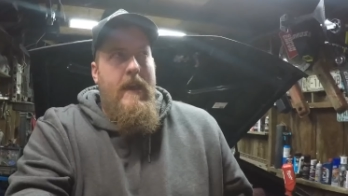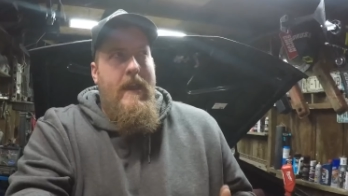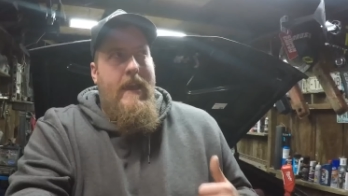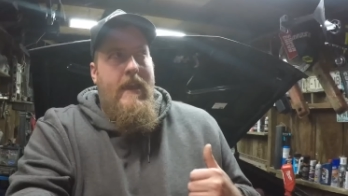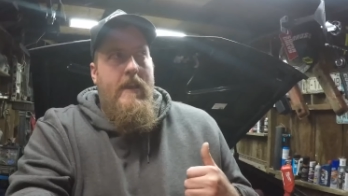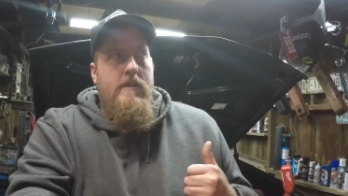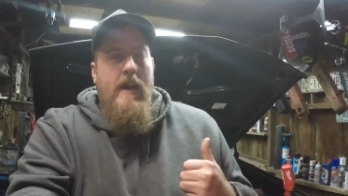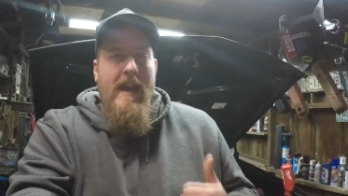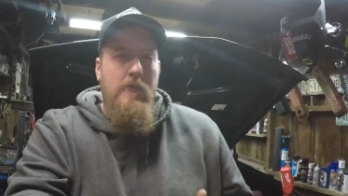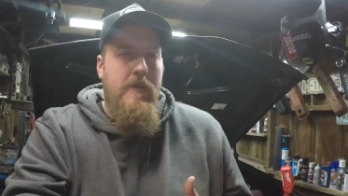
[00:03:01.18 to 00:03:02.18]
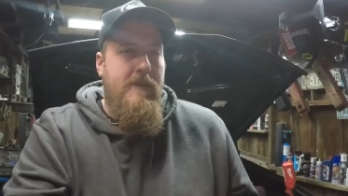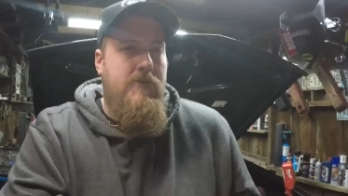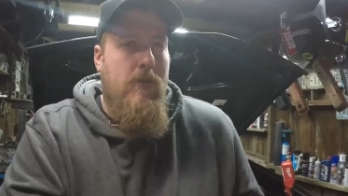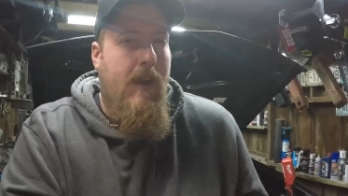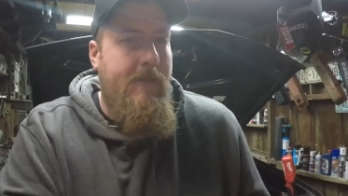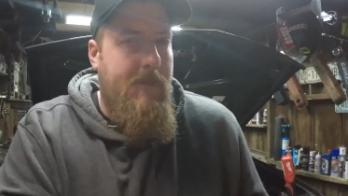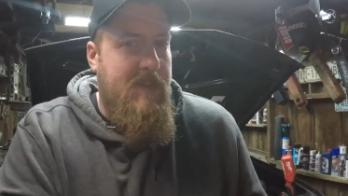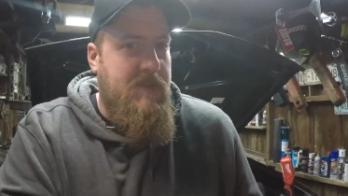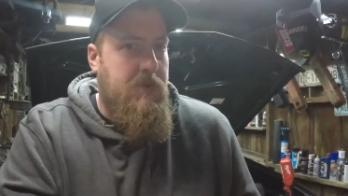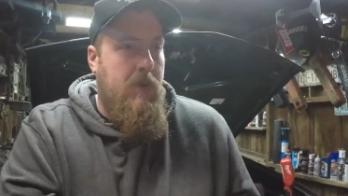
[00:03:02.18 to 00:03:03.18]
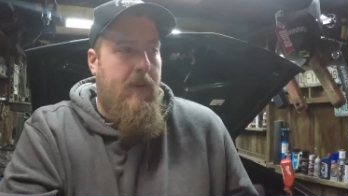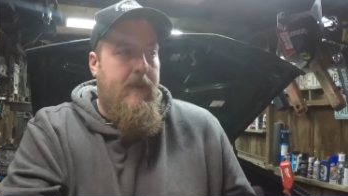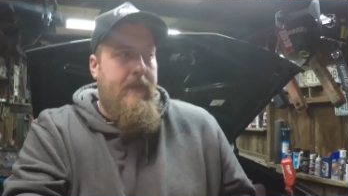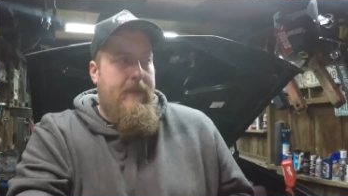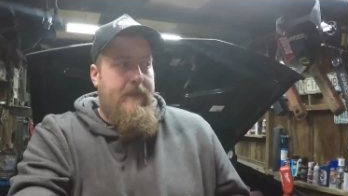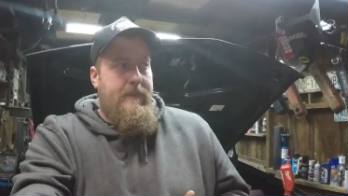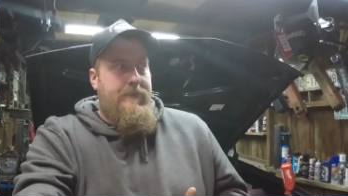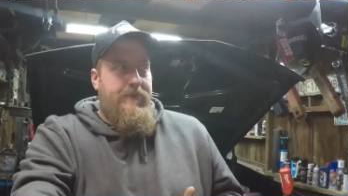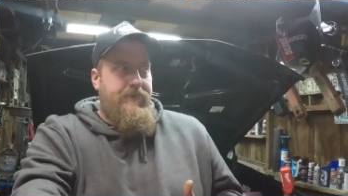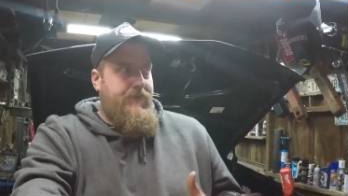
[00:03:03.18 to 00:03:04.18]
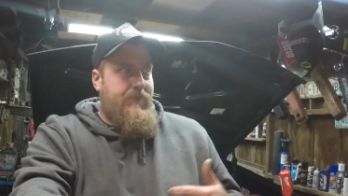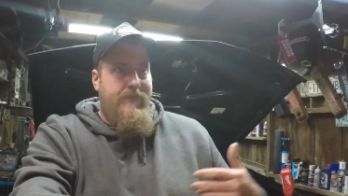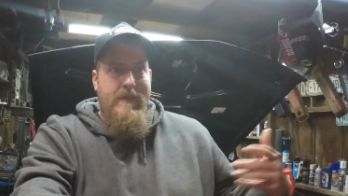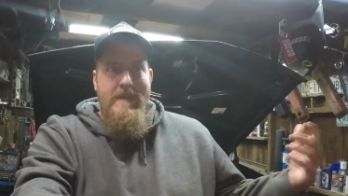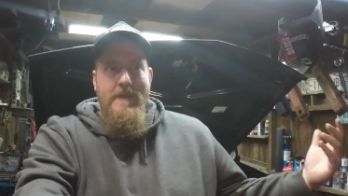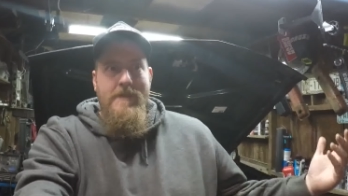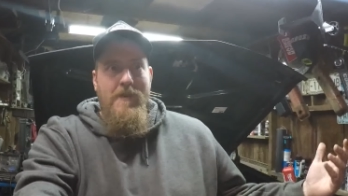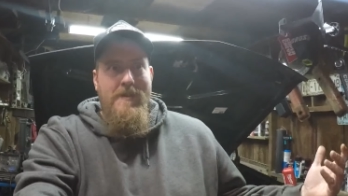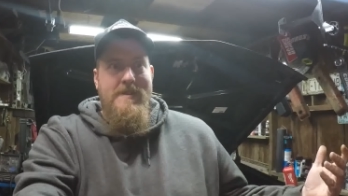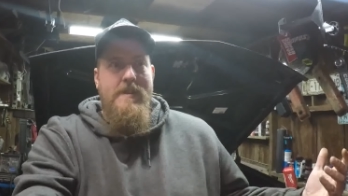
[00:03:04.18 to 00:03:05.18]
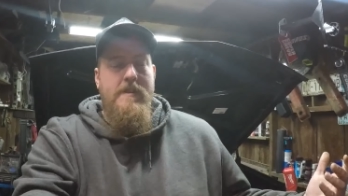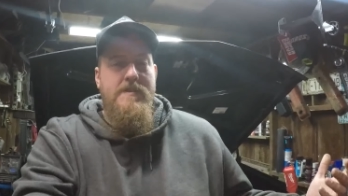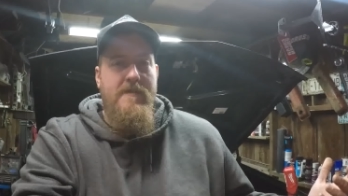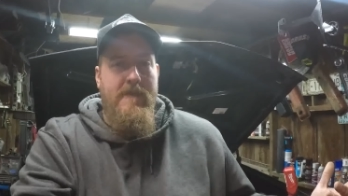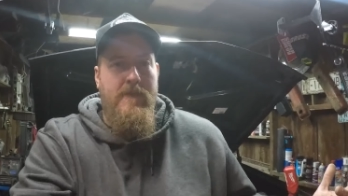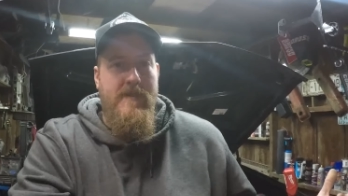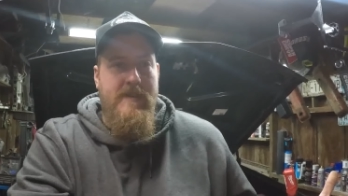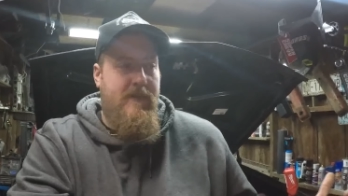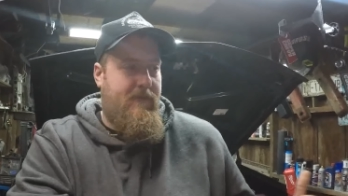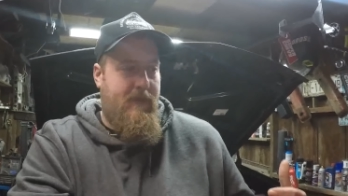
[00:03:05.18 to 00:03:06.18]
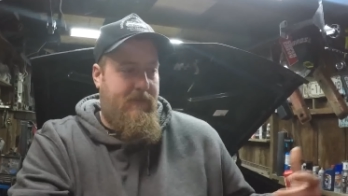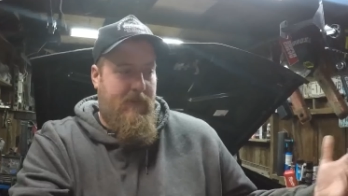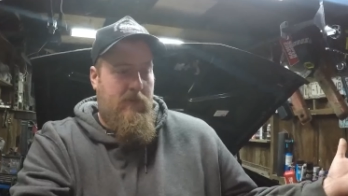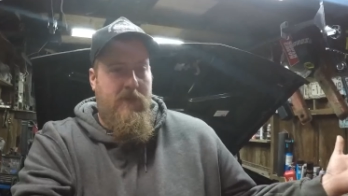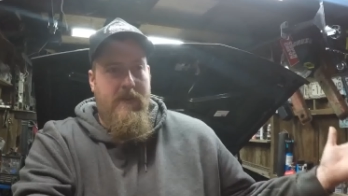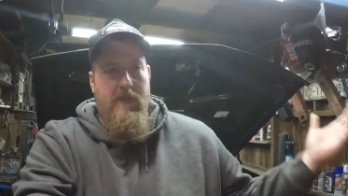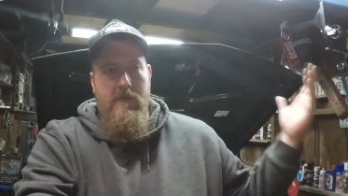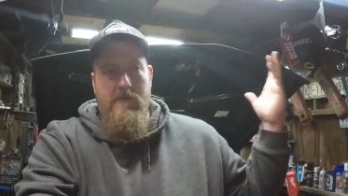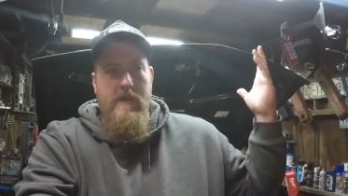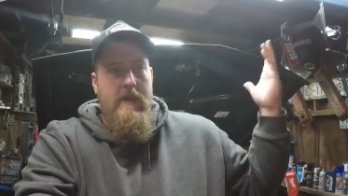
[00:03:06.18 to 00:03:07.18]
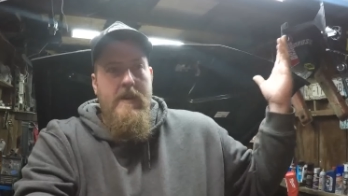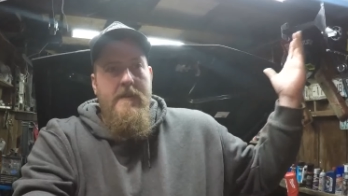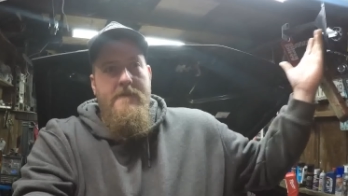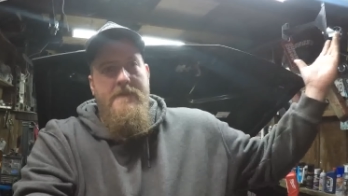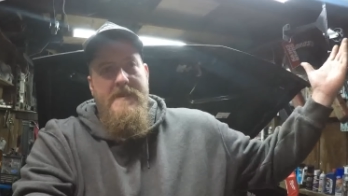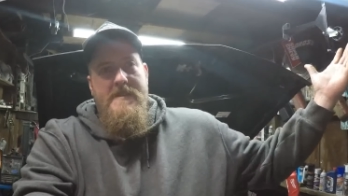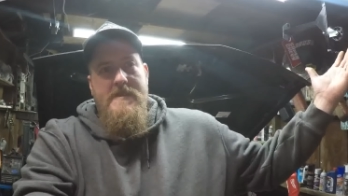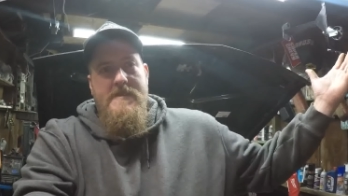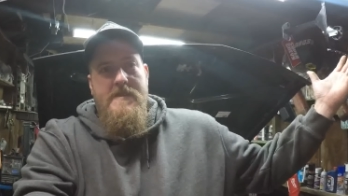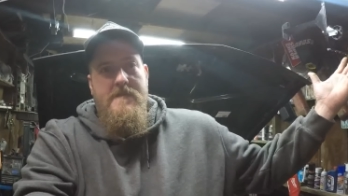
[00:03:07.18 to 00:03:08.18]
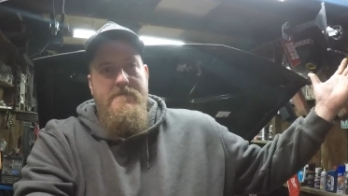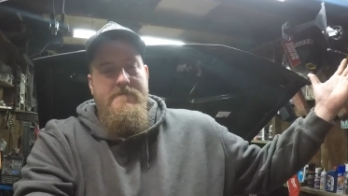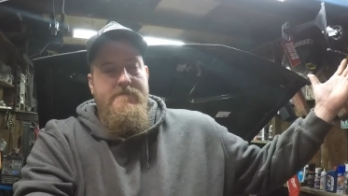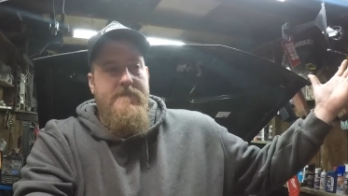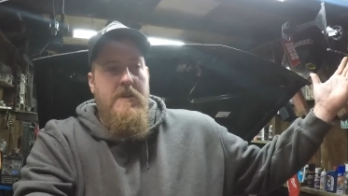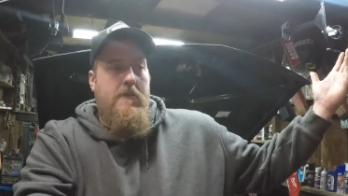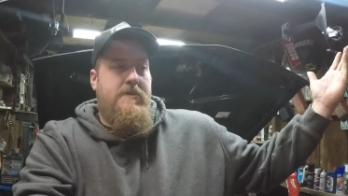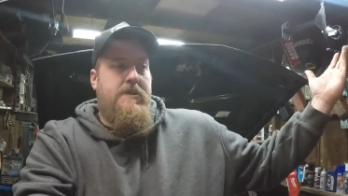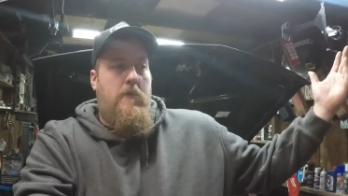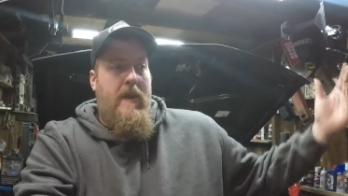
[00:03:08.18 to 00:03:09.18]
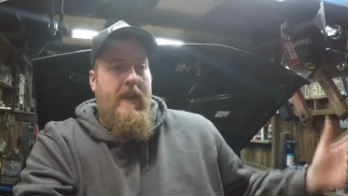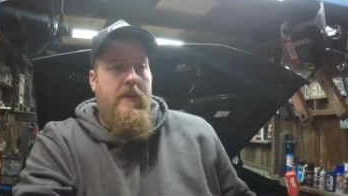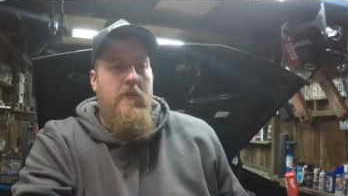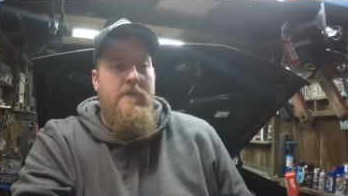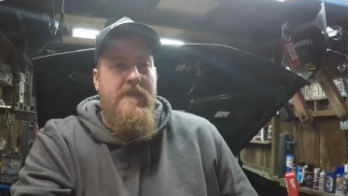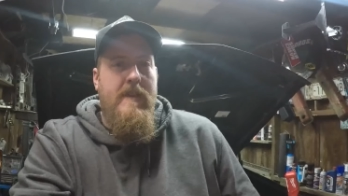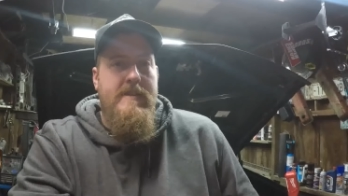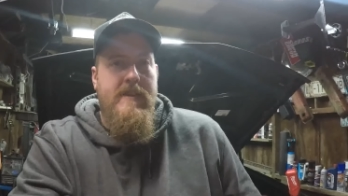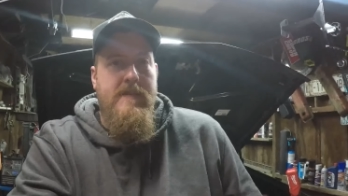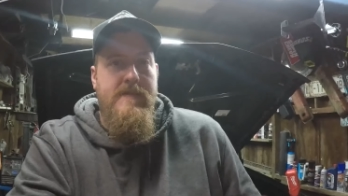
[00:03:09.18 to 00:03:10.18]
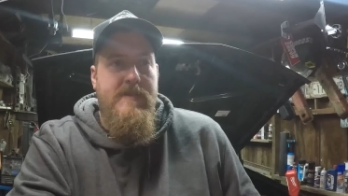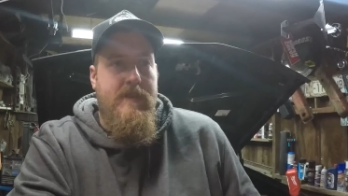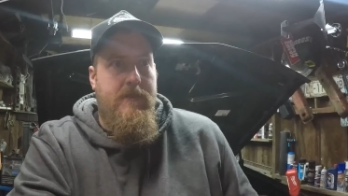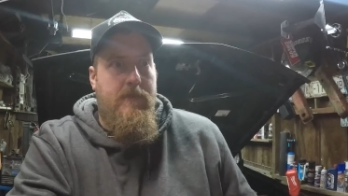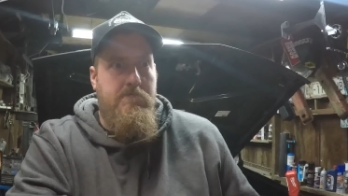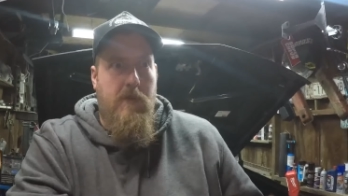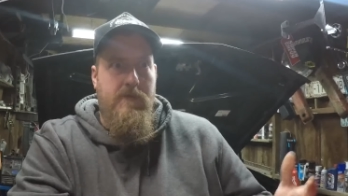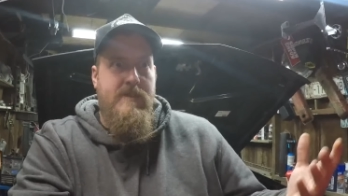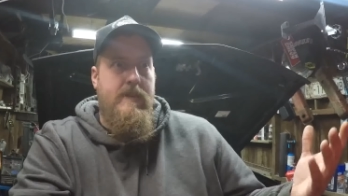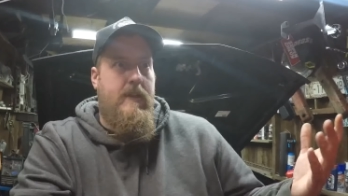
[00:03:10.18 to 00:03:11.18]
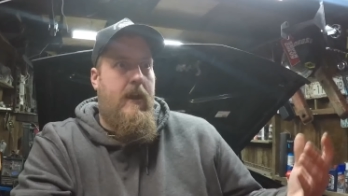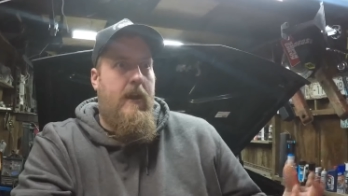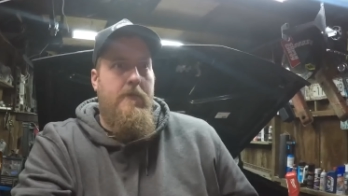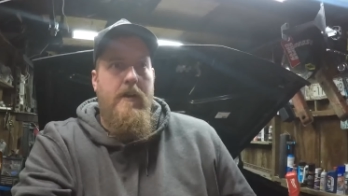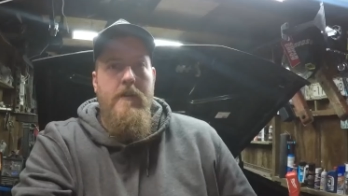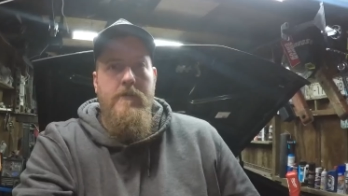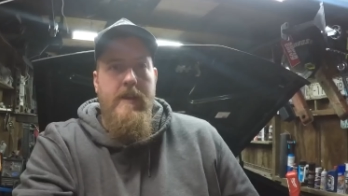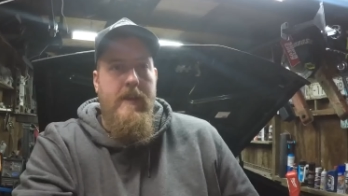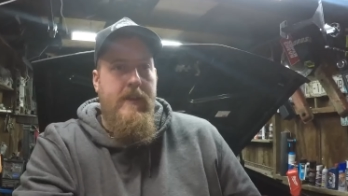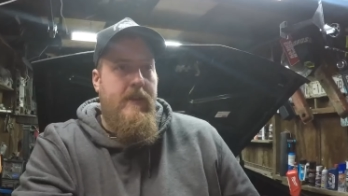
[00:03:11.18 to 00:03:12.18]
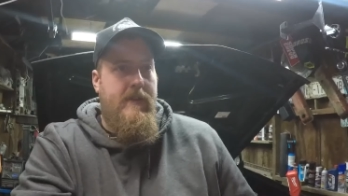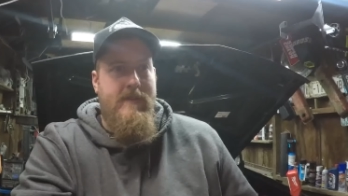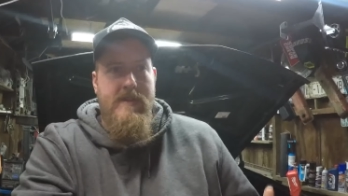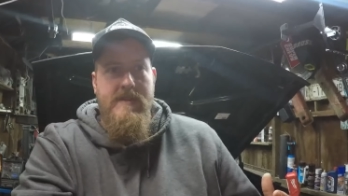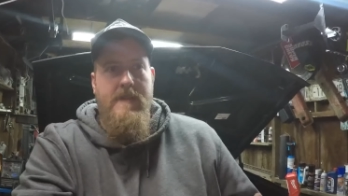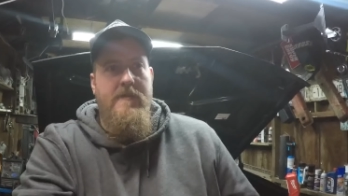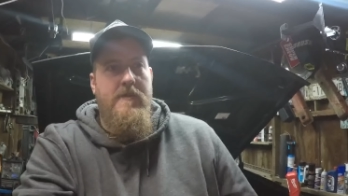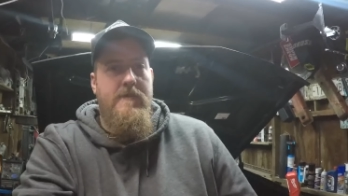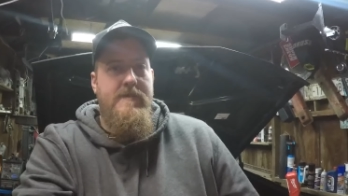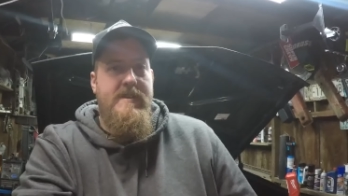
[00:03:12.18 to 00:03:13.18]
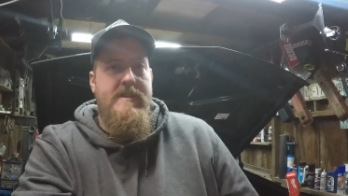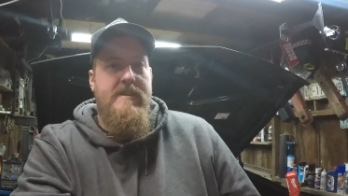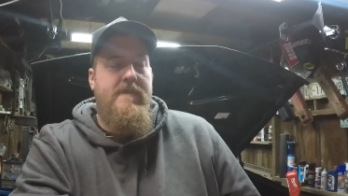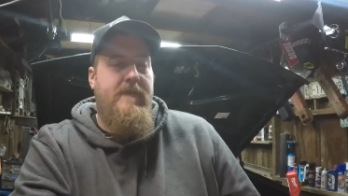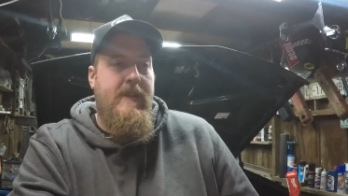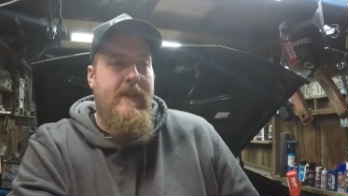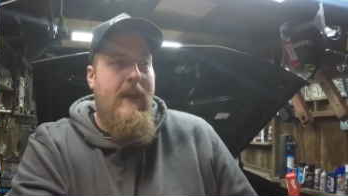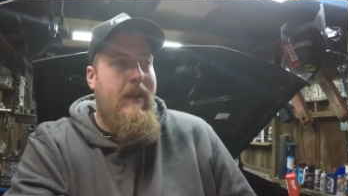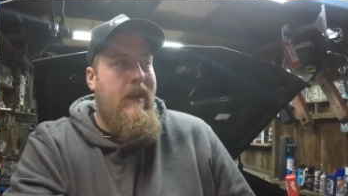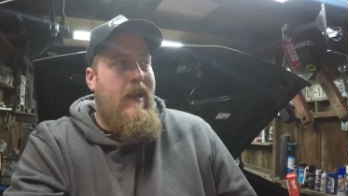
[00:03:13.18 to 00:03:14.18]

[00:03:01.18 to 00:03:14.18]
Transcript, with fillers: and I want to drive this truck. You know, across the country if I want to. If, if I want to go visit some car show back home on the East Coast, you know, OC Hot Rod Week, endless summer cruising, stuff like that,